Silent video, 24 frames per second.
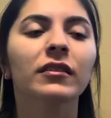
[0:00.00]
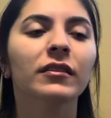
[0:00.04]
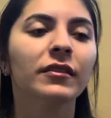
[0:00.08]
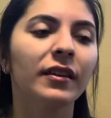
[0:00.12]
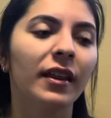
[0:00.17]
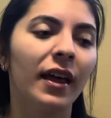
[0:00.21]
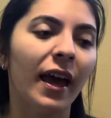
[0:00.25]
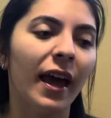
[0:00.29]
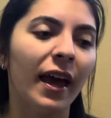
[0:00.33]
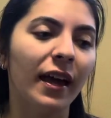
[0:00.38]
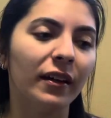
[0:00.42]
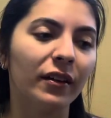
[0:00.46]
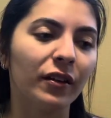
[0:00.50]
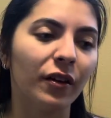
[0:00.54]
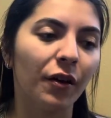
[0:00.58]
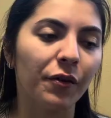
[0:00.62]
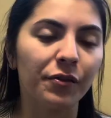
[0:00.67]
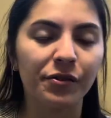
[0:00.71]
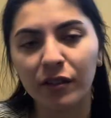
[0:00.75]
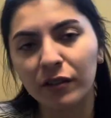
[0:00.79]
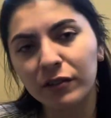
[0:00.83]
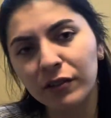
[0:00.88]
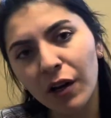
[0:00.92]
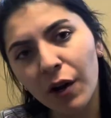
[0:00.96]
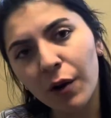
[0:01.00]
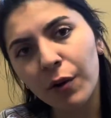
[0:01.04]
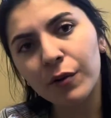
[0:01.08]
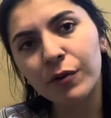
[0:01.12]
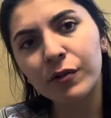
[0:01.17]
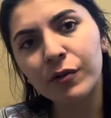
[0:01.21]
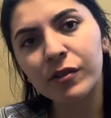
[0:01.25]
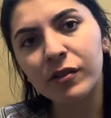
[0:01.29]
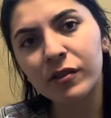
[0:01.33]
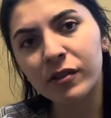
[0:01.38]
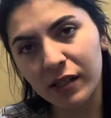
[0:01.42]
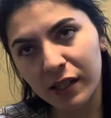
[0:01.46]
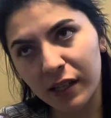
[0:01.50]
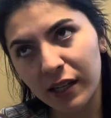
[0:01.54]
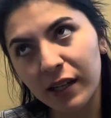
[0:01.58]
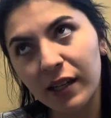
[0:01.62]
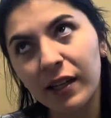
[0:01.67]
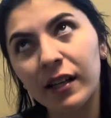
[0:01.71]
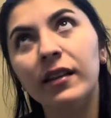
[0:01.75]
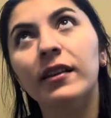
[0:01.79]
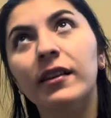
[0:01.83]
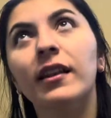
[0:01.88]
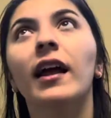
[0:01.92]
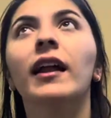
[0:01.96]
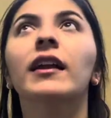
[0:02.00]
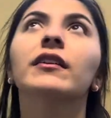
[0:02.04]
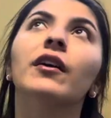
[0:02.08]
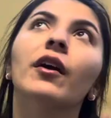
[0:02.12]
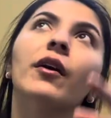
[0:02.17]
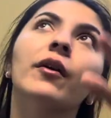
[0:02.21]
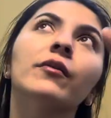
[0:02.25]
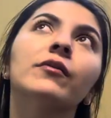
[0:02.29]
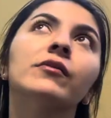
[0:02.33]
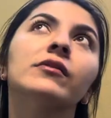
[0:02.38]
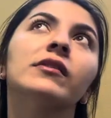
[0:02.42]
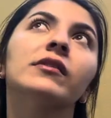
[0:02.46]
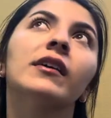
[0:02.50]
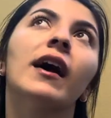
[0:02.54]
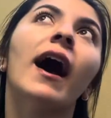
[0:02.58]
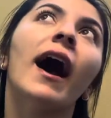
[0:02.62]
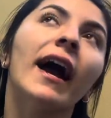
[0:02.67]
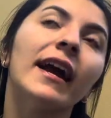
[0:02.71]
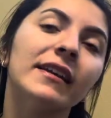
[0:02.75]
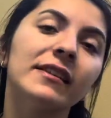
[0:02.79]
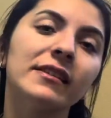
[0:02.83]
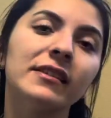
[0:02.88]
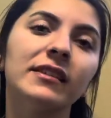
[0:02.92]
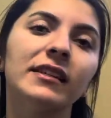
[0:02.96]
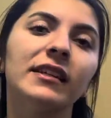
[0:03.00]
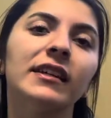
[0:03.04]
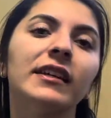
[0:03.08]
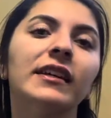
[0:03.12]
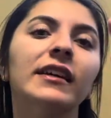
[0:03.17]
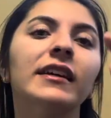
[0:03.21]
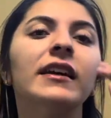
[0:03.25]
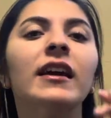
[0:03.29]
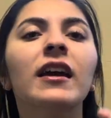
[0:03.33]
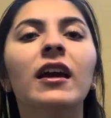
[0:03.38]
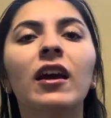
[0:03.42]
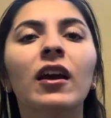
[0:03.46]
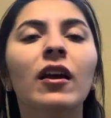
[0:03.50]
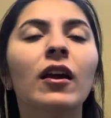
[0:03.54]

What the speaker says: then goes to low C, then goes to high C.